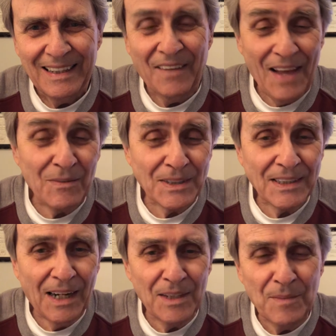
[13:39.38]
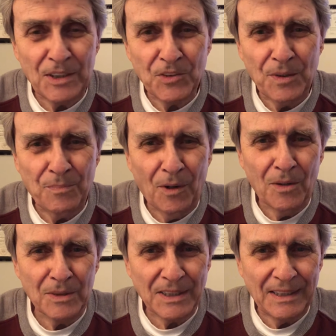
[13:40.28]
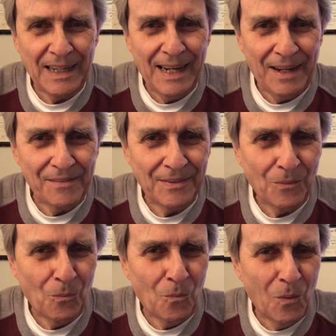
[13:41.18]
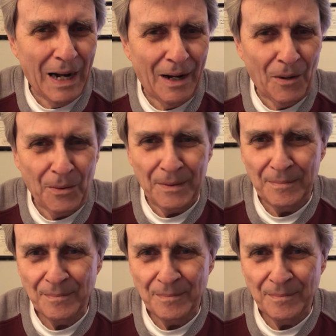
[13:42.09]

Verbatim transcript: Yeah, that was the kind of ministry Paul was going to have. Wow.